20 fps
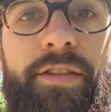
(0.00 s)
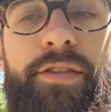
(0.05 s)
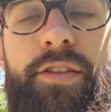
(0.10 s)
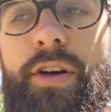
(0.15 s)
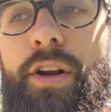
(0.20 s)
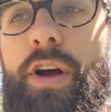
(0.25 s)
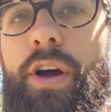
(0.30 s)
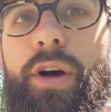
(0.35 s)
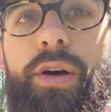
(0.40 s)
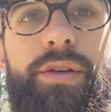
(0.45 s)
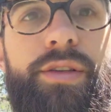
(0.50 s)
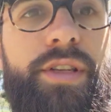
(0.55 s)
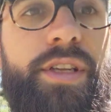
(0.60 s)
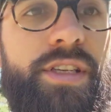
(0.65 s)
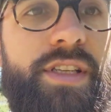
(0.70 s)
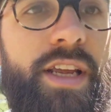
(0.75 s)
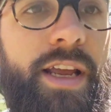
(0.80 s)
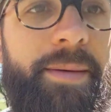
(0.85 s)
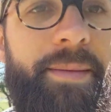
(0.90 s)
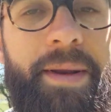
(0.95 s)
foot hose
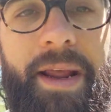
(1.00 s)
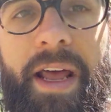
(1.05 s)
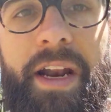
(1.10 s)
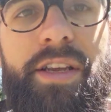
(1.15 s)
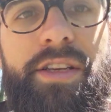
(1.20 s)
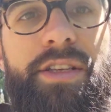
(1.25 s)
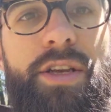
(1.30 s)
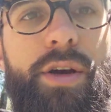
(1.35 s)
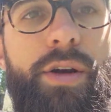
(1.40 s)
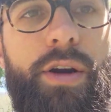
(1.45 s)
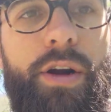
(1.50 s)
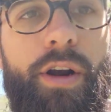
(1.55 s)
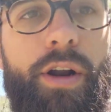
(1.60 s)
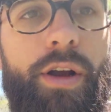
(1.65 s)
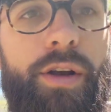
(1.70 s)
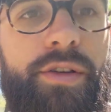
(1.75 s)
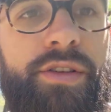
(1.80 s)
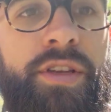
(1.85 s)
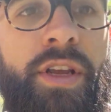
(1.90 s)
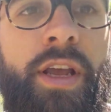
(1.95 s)
this time not a soaker
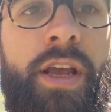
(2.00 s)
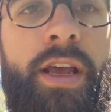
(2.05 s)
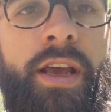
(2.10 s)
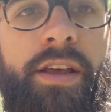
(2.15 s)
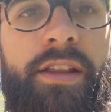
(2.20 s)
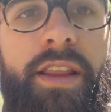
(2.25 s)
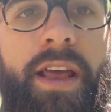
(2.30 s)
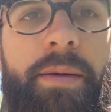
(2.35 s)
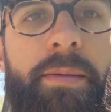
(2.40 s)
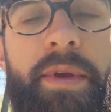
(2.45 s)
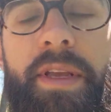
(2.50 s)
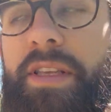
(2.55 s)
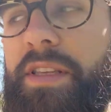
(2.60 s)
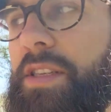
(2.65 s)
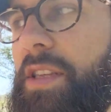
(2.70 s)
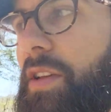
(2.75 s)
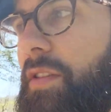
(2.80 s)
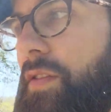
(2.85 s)
hose that means